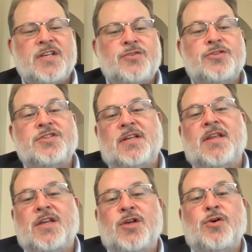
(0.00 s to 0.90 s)
interesting
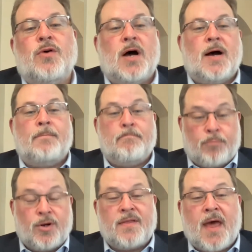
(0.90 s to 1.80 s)
that you
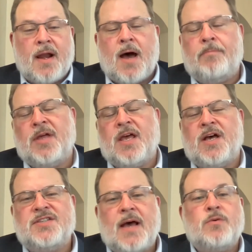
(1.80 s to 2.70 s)
bring that up,
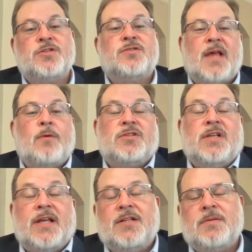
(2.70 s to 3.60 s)
because that was
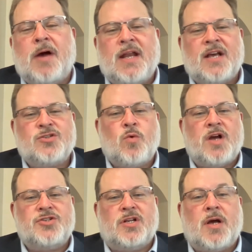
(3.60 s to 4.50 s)
leading to my next
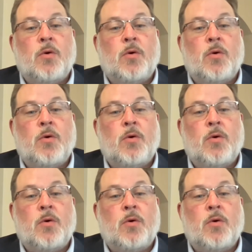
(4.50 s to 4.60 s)
question.